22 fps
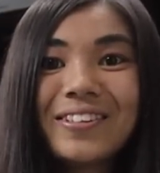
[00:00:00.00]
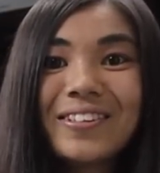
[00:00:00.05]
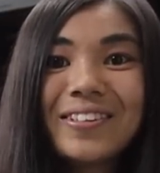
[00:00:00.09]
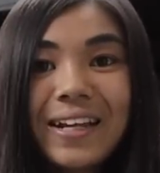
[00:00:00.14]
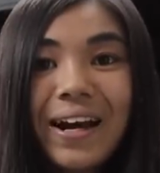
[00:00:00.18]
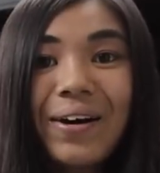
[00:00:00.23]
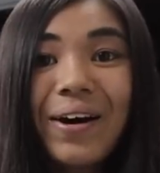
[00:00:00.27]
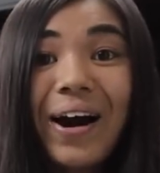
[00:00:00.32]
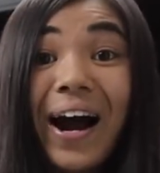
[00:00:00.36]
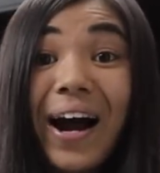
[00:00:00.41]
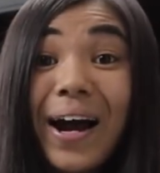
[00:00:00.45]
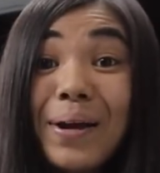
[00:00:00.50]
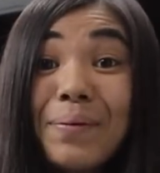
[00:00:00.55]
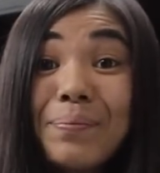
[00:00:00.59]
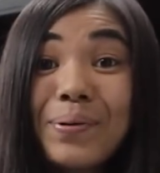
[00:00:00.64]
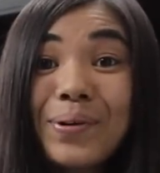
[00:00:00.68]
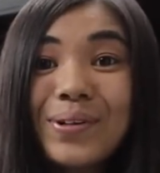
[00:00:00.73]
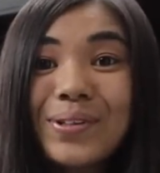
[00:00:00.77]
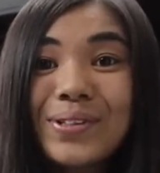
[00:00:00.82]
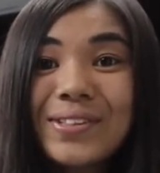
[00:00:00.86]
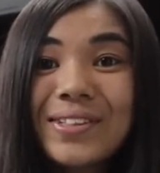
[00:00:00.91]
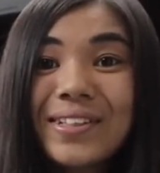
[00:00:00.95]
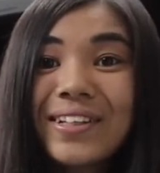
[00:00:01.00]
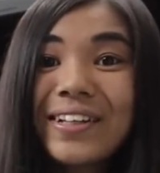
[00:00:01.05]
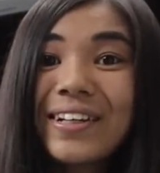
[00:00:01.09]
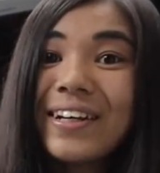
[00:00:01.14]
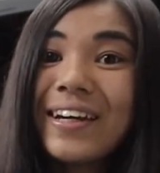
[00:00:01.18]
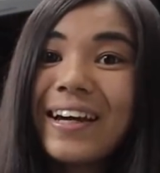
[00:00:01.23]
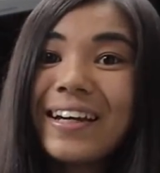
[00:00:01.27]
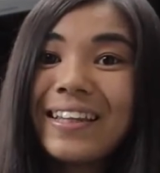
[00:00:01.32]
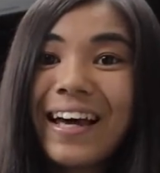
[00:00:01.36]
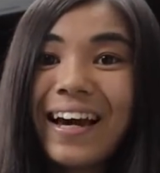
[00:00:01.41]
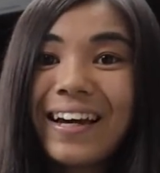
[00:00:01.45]
Now, I
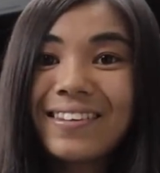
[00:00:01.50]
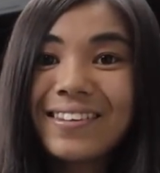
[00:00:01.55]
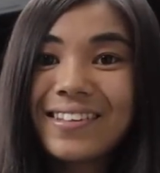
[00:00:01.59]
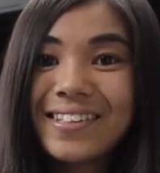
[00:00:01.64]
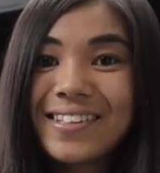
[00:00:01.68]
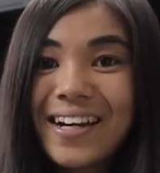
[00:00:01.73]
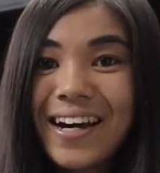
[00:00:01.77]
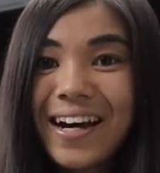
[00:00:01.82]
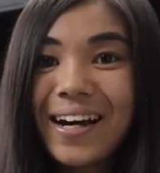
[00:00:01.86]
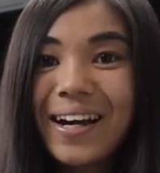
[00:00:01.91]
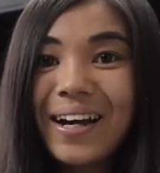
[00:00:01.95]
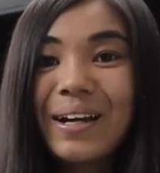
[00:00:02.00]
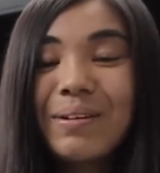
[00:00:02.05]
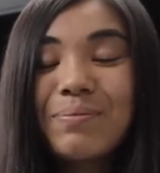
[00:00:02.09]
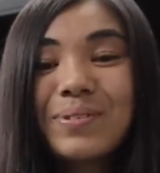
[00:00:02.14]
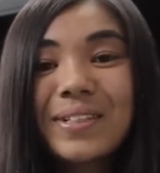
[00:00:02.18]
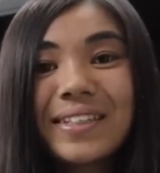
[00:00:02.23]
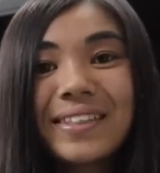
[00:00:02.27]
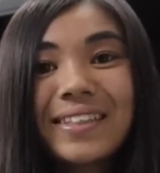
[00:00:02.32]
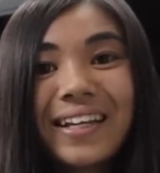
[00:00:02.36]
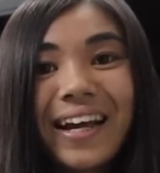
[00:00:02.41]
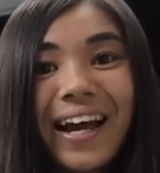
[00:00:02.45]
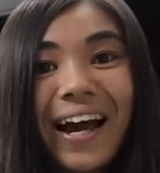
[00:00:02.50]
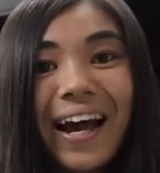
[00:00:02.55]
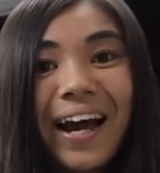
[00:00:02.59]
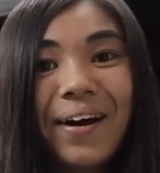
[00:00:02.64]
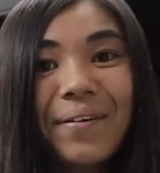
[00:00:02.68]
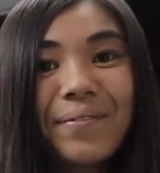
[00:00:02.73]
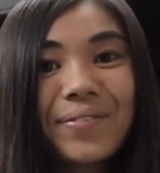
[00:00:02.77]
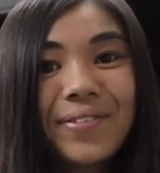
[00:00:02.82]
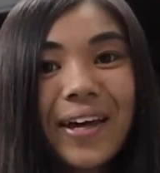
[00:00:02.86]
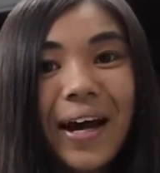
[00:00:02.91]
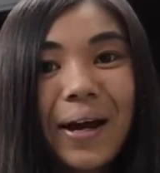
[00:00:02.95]
personally, and at the time, didn't
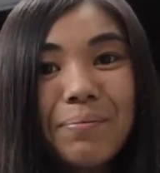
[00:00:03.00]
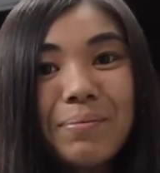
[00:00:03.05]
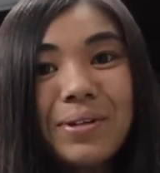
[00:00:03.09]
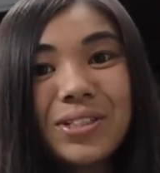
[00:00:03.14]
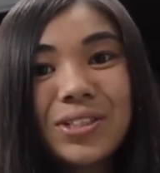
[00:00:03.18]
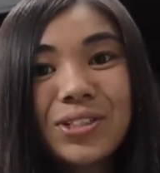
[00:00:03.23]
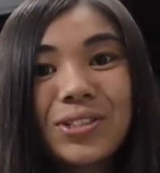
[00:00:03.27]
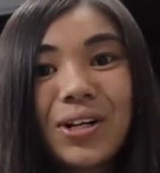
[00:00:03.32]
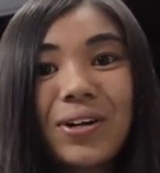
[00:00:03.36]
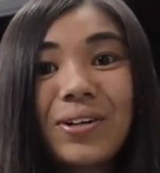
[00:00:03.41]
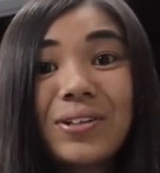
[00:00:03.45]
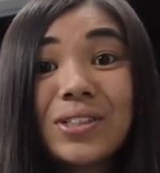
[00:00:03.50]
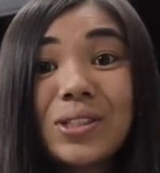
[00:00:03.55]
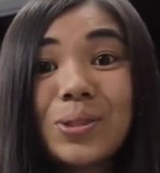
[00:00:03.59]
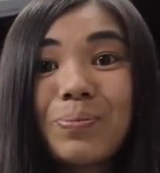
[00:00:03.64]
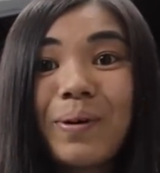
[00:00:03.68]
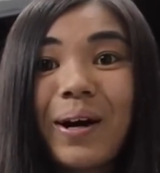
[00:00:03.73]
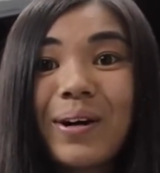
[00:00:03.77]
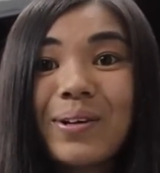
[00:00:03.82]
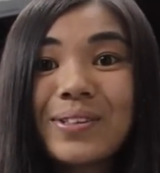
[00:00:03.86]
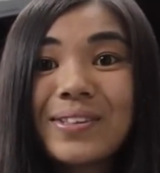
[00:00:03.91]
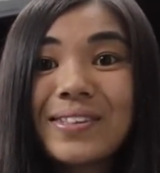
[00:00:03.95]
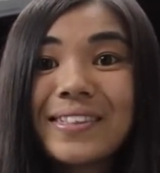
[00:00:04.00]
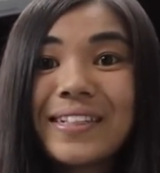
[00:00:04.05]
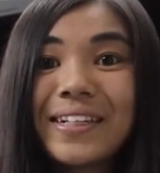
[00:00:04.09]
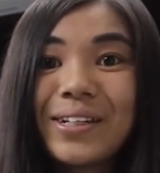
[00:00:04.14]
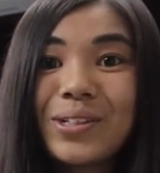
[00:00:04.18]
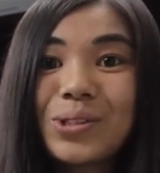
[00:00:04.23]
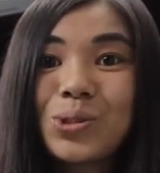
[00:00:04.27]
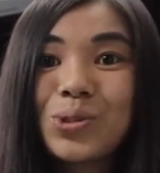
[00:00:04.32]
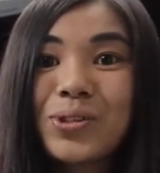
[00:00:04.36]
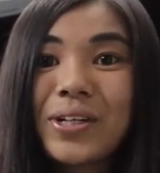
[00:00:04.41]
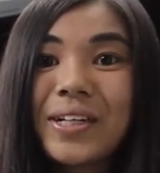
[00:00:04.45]
have that much knowledge about
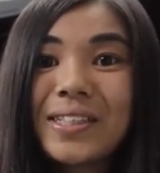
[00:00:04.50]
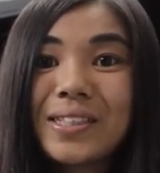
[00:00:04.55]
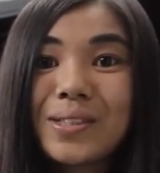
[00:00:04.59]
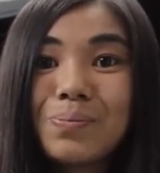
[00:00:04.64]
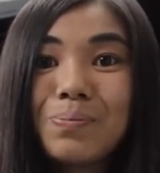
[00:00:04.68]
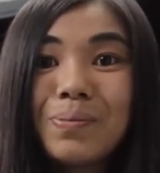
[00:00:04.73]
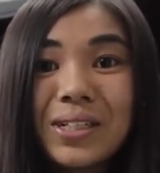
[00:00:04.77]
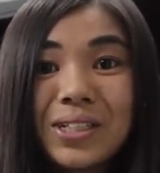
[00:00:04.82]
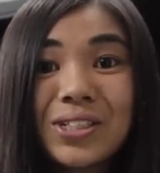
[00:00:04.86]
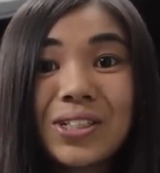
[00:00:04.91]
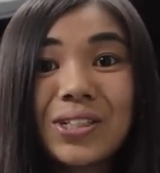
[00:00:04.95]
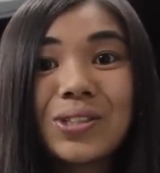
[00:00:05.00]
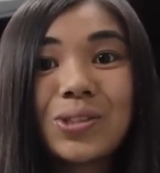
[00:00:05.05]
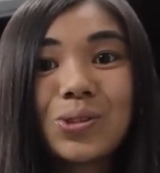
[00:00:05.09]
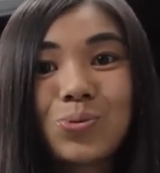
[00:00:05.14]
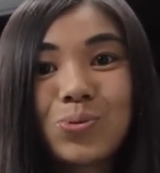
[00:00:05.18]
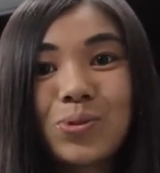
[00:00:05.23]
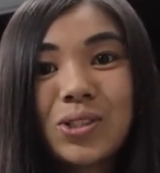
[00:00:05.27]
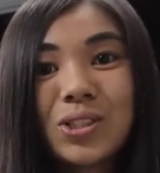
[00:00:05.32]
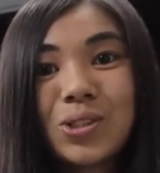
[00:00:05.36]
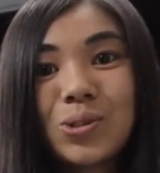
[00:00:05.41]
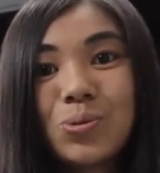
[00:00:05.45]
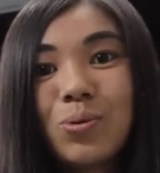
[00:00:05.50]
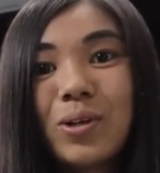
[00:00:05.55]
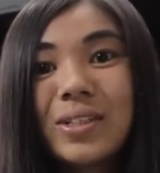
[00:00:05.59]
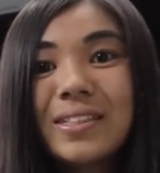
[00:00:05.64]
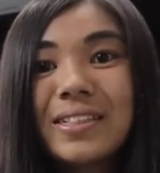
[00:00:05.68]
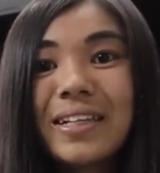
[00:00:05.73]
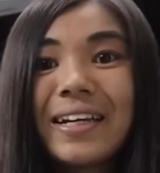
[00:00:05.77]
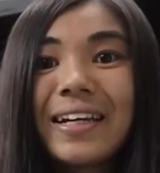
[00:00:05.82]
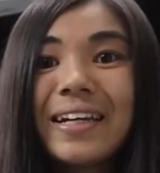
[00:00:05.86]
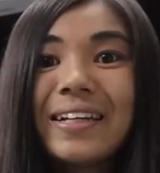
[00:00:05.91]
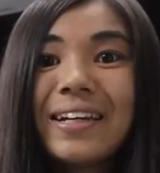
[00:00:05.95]
sealed transmissions, which is
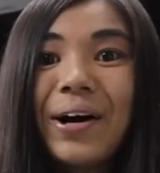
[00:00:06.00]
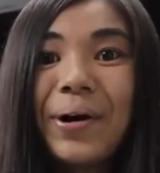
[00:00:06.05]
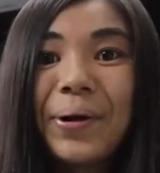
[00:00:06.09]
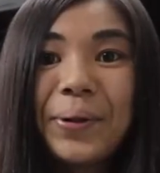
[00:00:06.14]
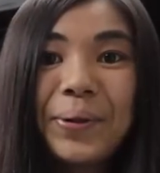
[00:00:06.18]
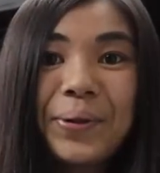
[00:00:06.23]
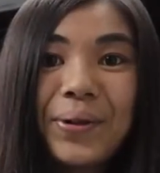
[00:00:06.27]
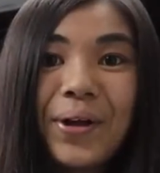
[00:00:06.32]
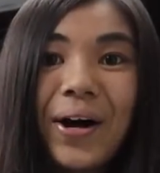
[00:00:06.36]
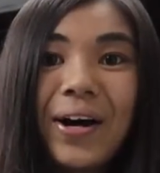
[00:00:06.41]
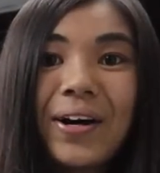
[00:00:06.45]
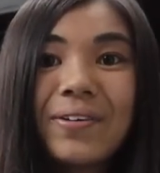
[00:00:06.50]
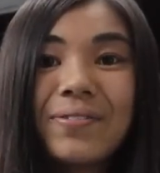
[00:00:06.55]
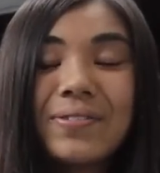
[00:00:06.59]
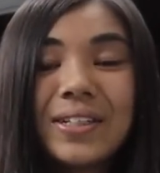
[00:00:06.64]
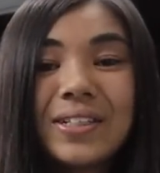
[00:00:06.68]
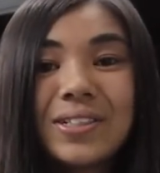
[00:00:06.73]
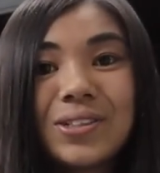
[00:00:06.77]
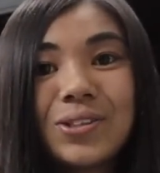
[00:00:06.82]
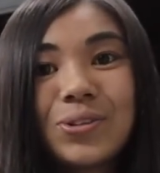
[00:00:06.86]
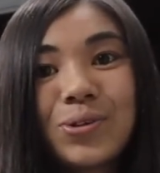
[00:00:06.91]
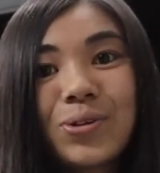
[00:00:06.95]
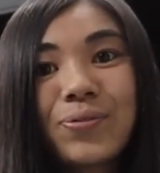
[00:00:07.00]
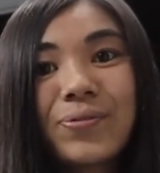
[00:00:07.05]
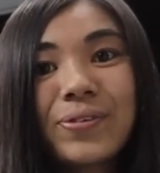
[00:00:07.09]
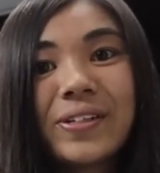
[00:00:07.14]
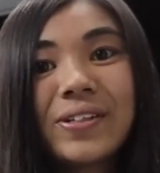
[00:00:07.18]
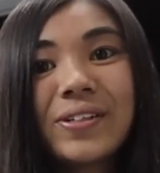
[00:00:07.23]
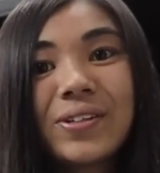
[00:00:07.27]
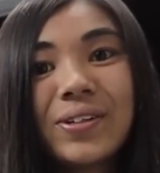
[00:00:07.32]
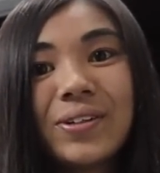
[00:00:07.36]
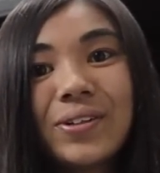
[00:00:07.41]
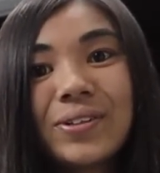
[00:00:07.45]
what's in a lot of these newer
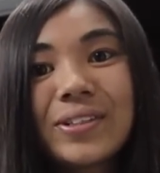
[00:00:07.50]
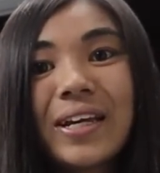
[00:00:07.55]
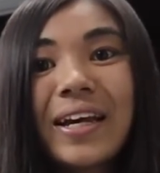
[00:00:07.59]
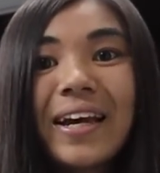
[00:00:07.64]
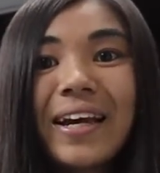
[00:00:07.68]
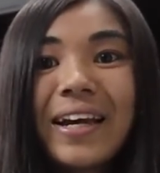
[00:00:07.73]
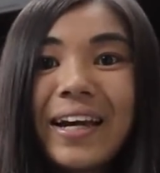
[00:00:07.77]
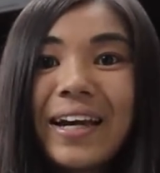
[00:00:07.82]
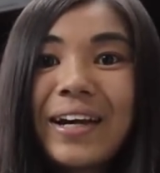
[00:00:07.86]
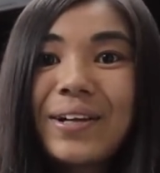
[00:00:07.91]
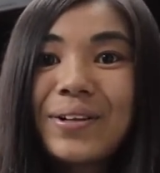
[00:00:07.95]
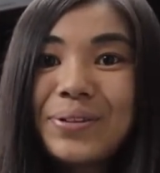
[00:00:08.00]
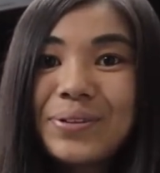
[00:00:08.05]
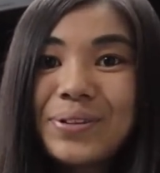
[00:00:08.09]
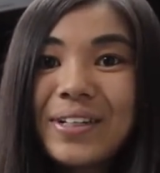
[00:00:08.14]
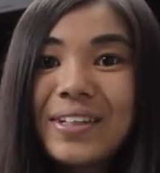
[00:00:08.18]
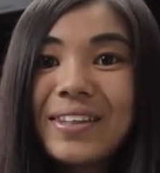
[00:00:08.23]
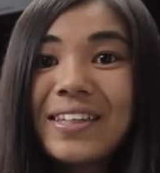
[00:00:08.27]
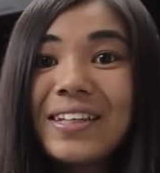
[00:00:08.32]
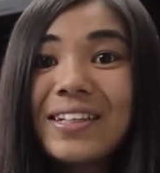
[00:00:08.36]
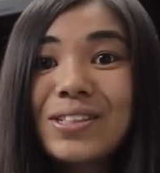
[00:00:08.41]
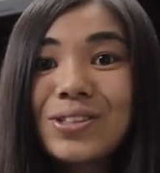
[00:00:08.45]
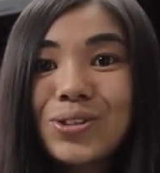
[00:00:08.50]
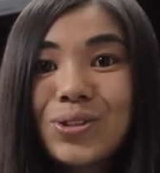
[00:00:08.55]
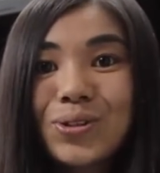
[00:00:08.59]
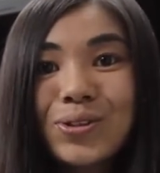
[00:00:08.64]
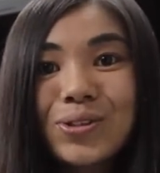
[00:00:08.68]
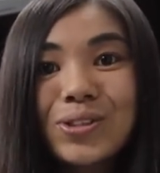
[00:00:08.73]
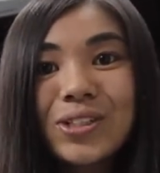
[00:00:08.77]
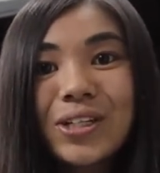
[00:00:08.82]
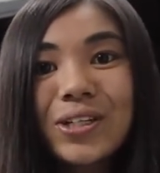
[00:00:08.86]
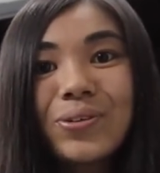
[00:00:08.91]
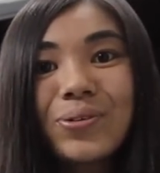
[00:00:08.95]
vehicles, including these
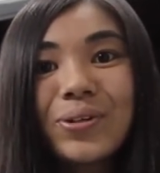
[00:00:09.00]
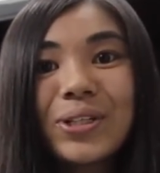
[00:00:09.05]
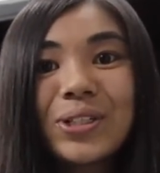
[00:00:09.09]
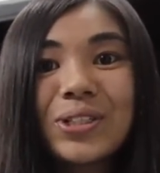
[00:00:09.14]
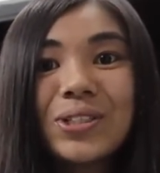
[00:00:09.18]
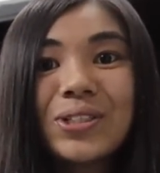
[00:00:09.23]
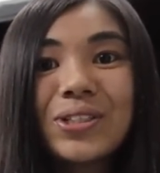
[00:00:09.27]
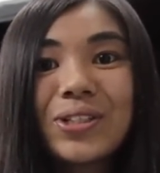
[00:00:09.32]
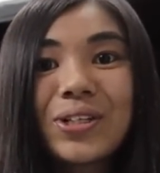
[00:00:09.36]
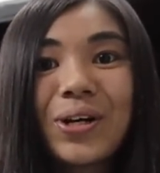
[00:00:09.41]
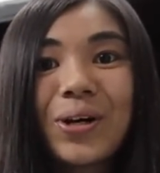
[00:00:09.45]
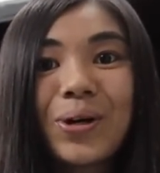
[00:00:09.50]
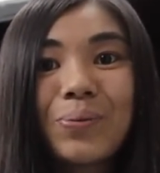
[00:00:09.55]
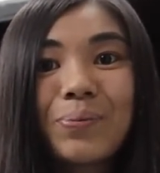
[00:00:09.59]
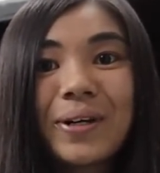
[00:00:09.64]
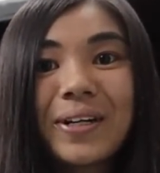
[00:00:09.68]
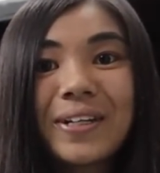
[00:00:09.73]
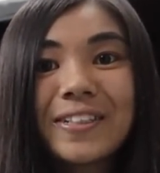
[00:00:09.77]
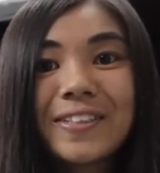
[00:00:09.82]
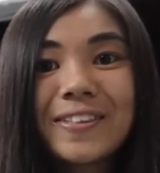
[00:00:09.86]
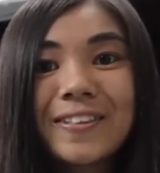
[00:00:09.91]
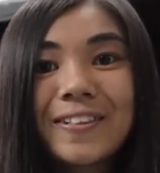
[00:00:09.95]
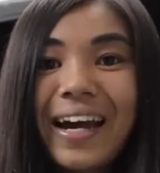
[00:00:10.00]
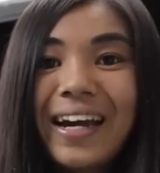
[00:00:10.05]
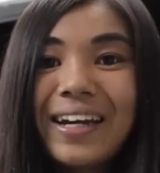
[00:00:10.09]
third generation Tacomas.